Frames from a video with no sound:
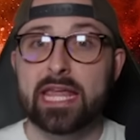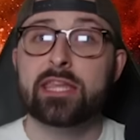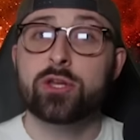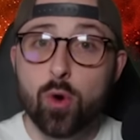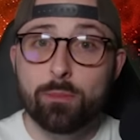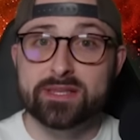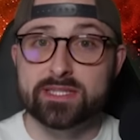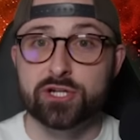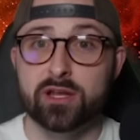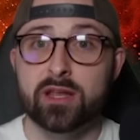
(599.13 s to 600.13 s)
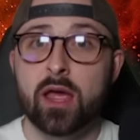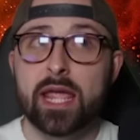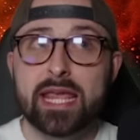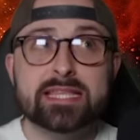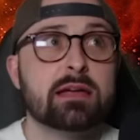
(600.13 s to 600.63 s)
In your position,
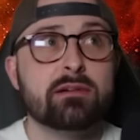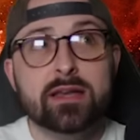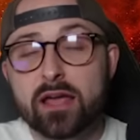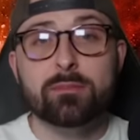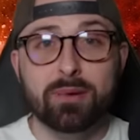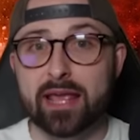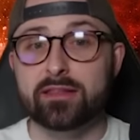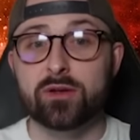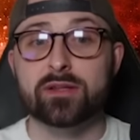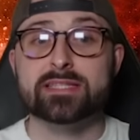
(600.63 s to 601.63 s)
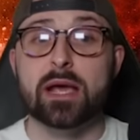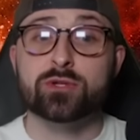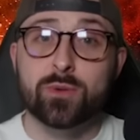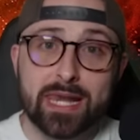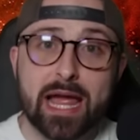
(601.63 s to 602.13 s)
is there another player that you could sell
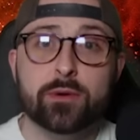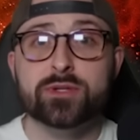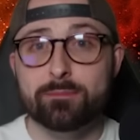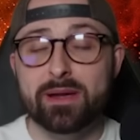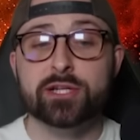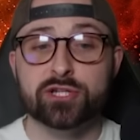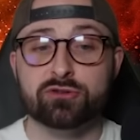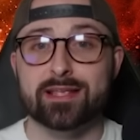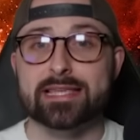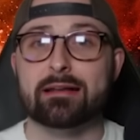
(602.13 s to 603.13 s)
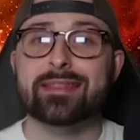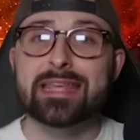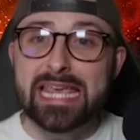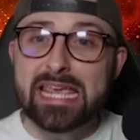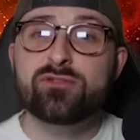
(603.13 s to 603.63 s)
to allow you to bench Trent and Salah? I
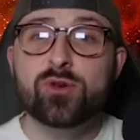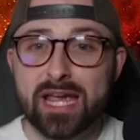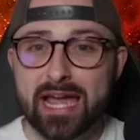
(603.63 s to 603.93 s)
think if you